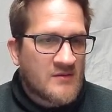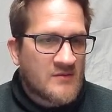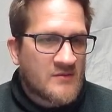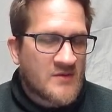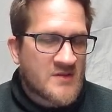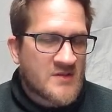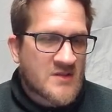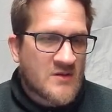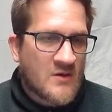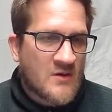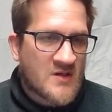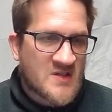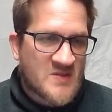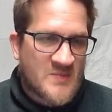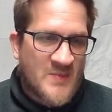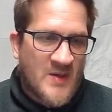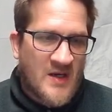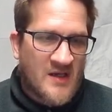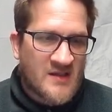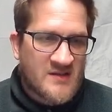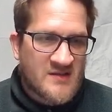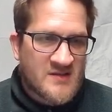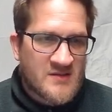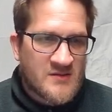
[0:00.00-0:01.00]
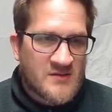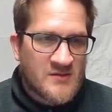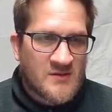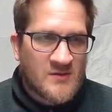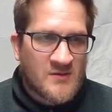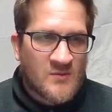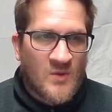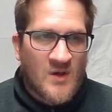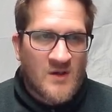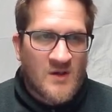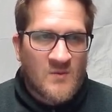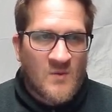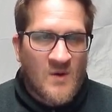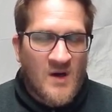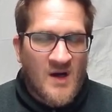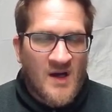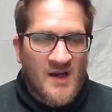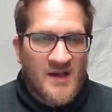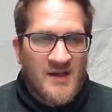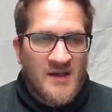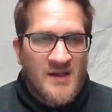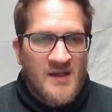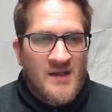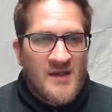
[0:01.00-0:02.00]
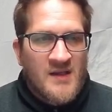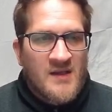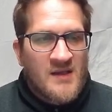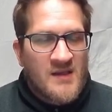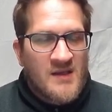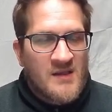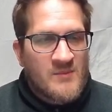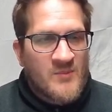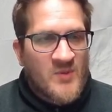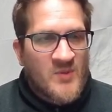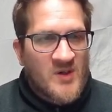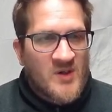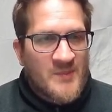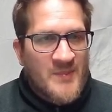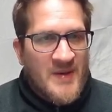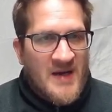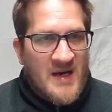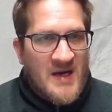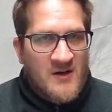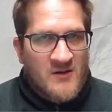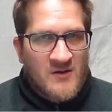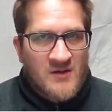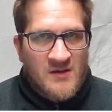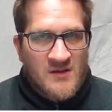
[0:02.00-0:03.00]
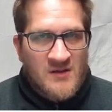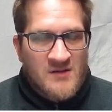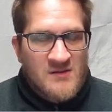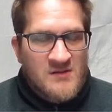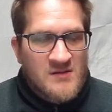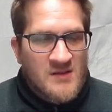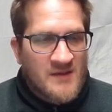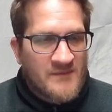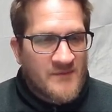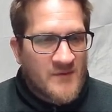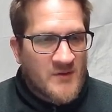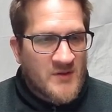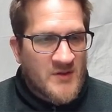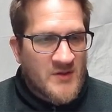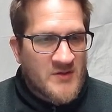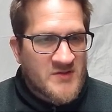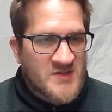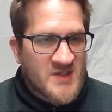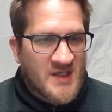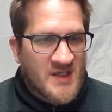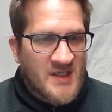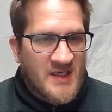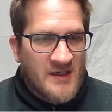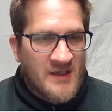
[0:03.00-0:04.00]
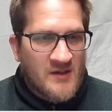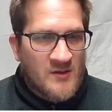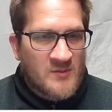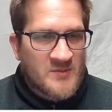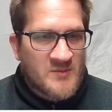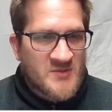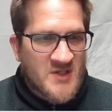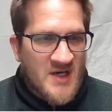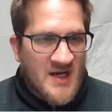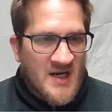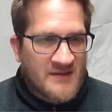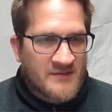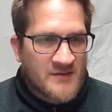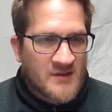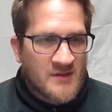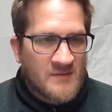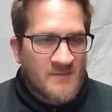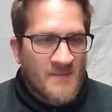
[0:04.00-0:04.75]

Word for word: which corresponds to a one watt input power if you're using an eight ohm driver.